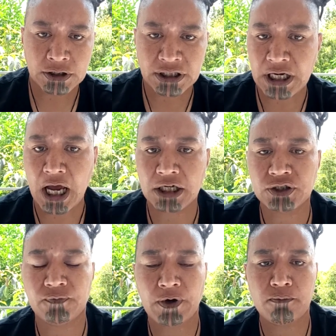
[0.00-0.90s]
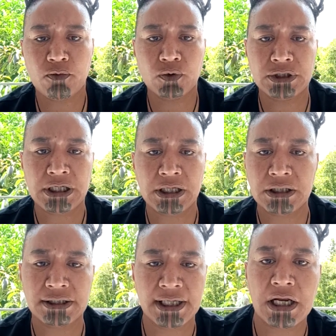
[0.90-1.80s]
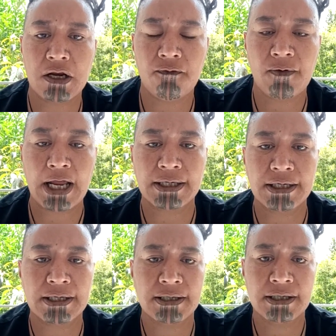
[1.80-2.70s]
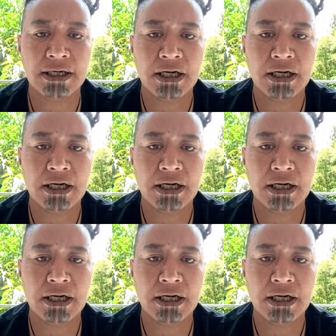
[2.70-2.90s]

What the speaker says: to the Arch of Admiralty in the City of London.